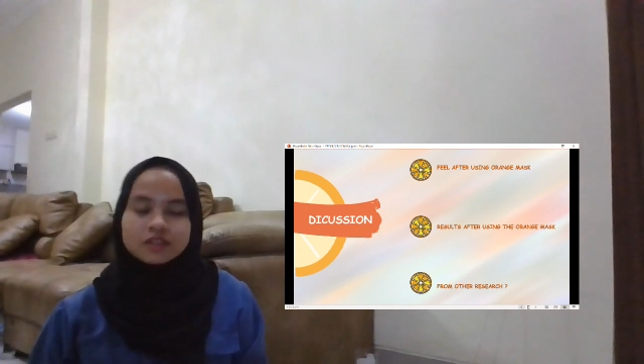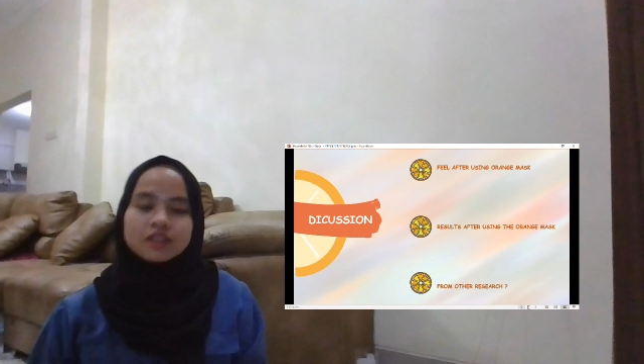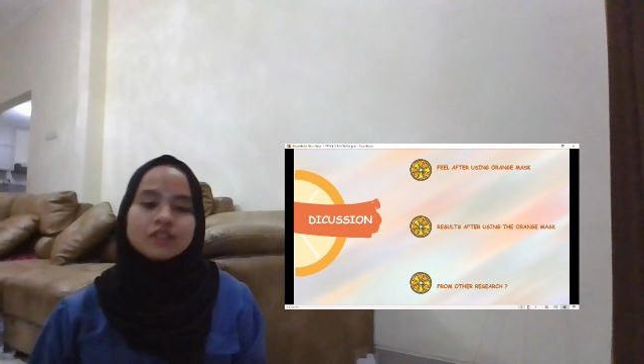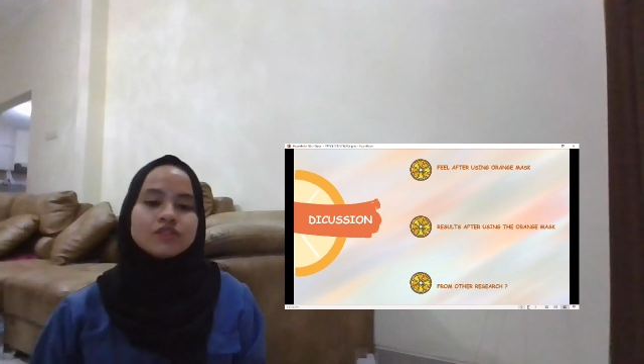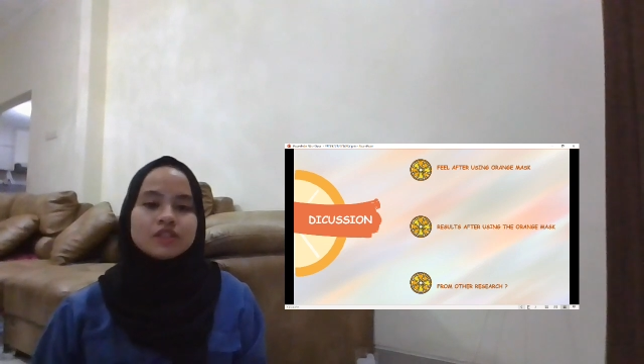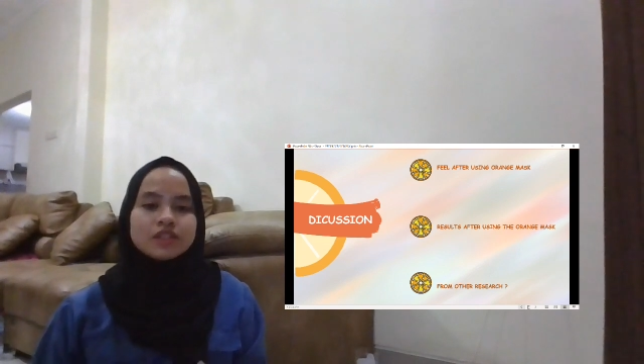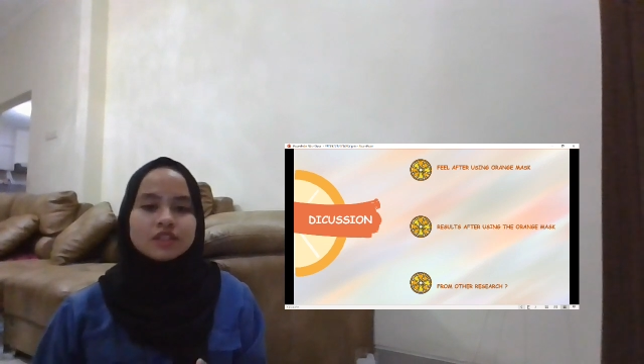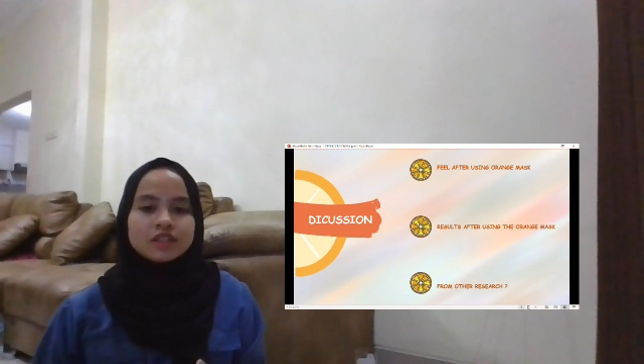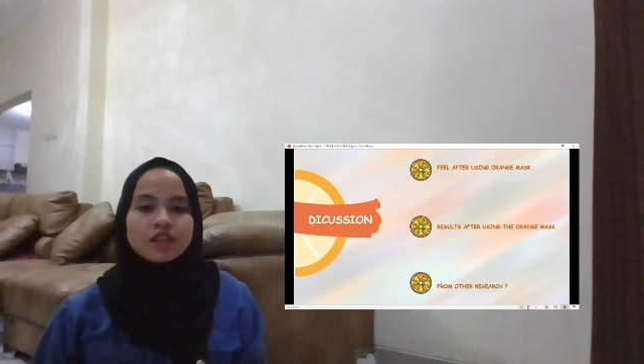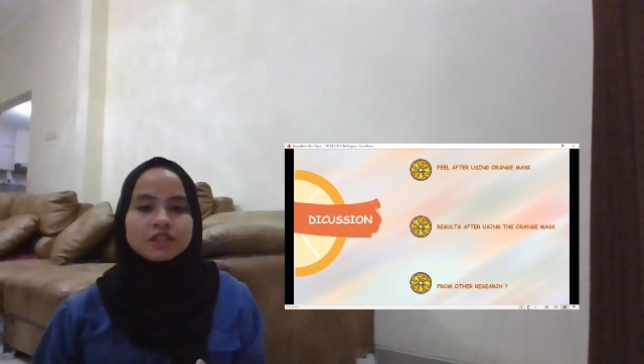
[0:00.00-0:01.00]

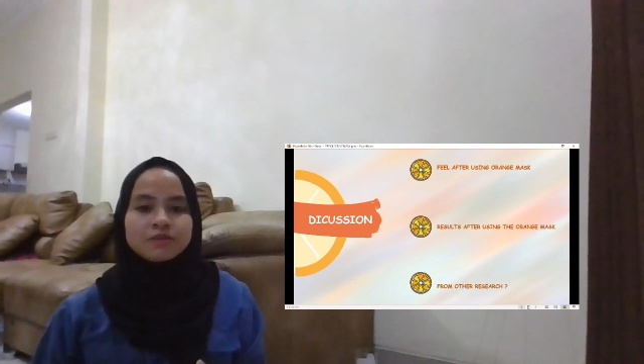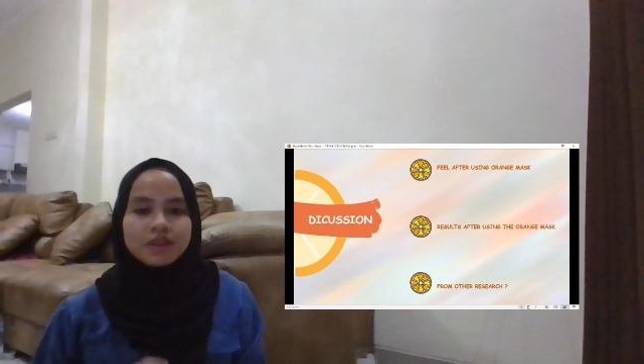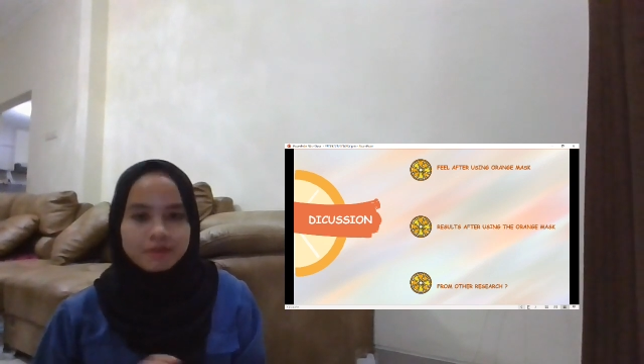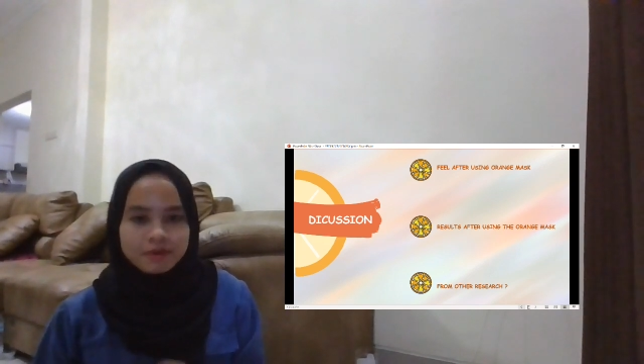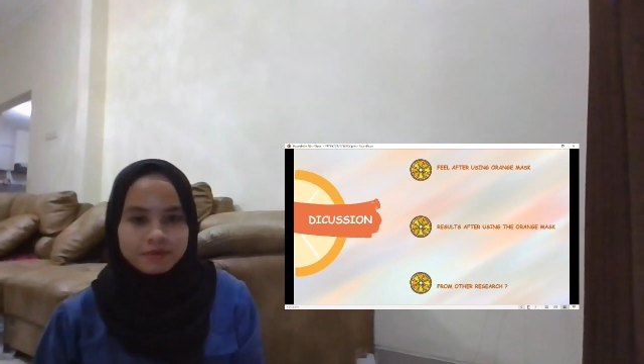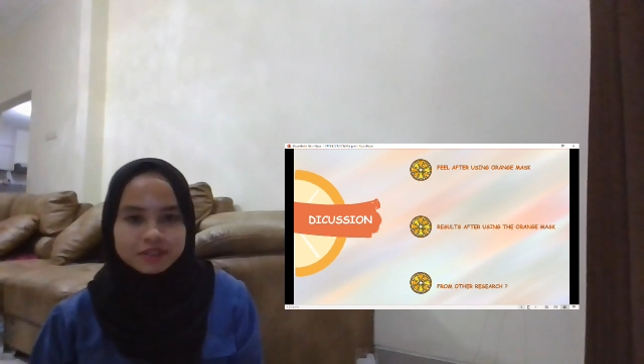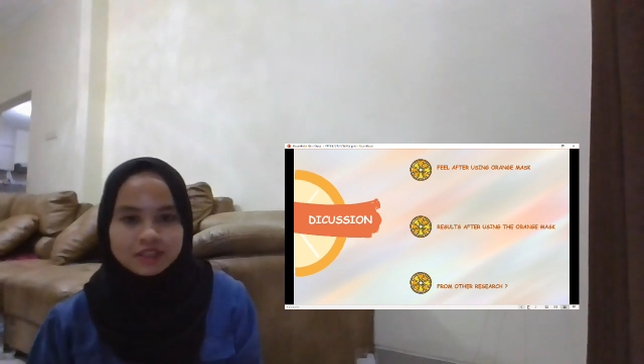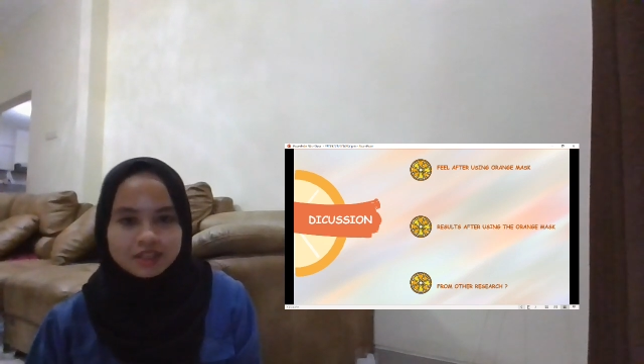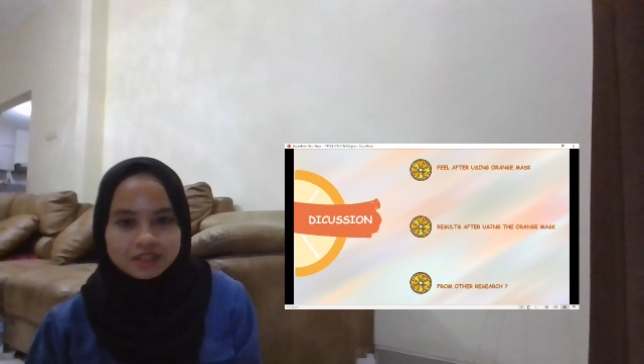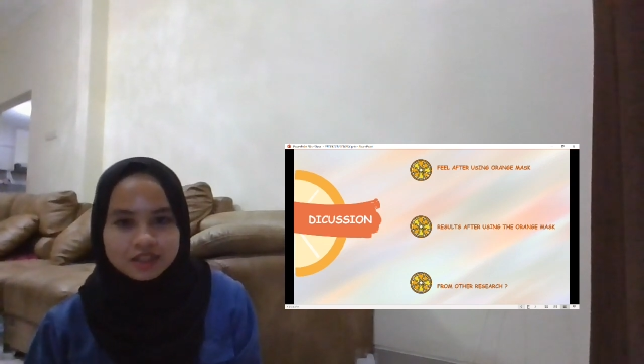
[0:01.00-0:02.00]
citrus has many
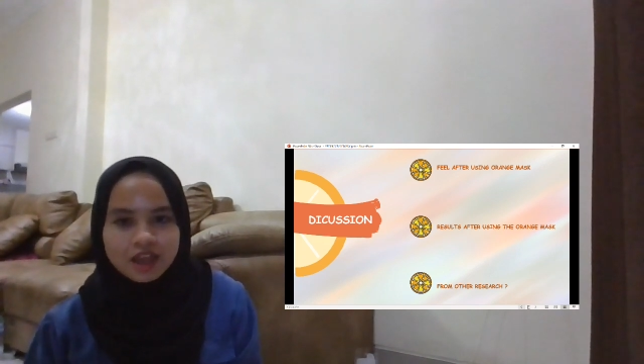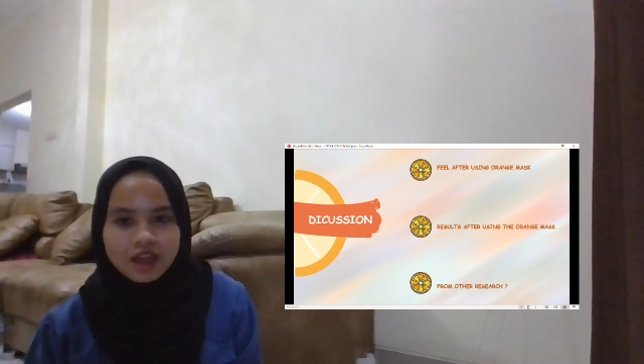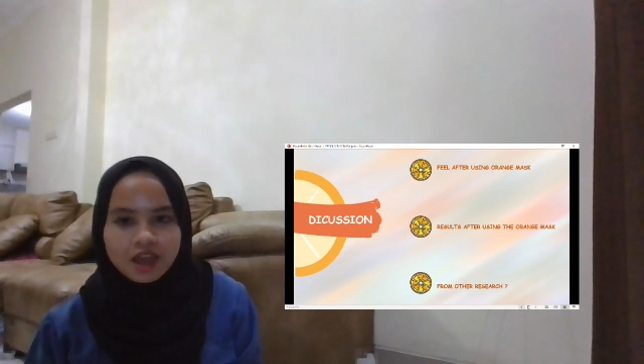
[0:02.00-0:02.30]
properties